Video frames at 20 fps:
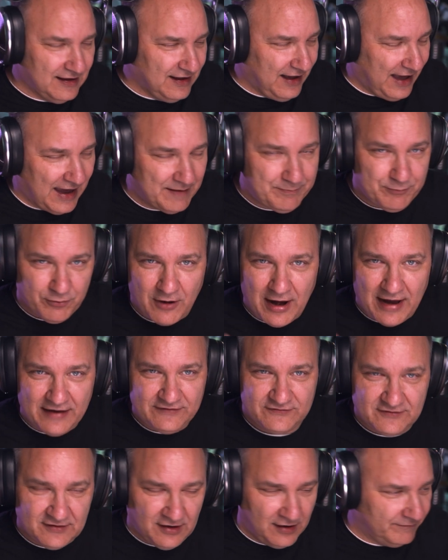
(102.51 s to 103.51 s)
I prize
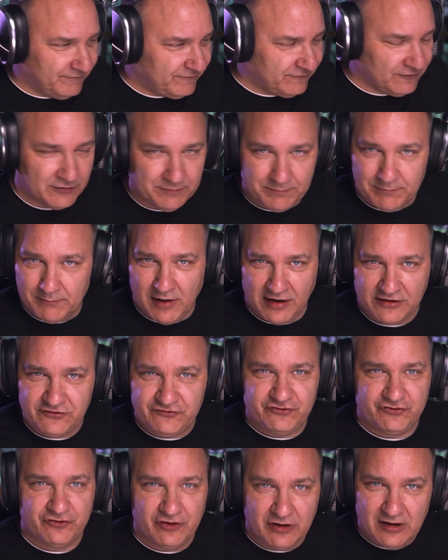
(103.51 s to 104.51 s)
comfort
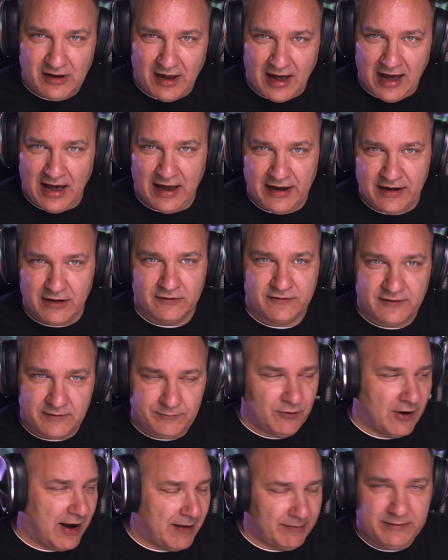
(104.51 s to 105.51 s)
much higher than
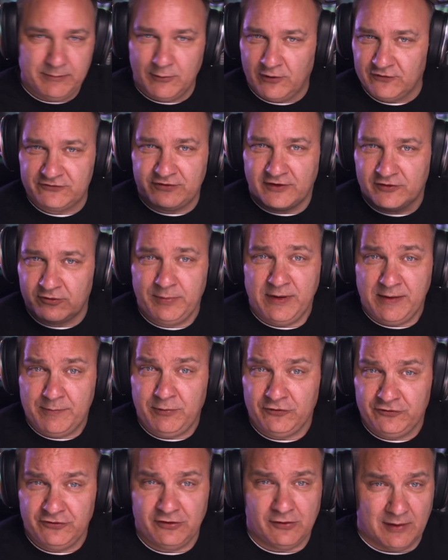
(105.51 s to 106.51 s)
probably most other people
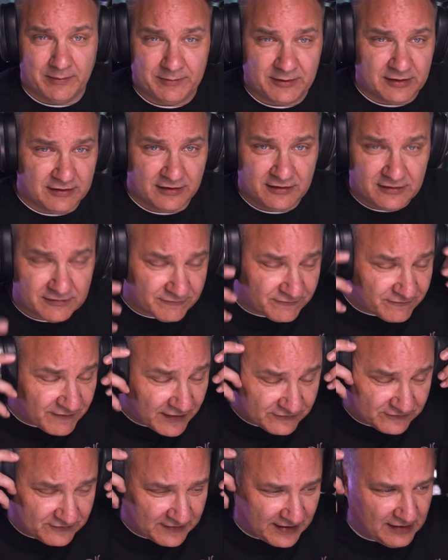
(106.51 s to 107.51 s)
do. I'm going to
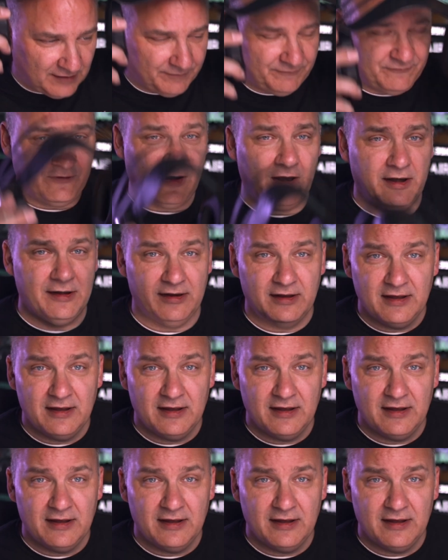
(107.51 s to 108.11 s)
confess that up front,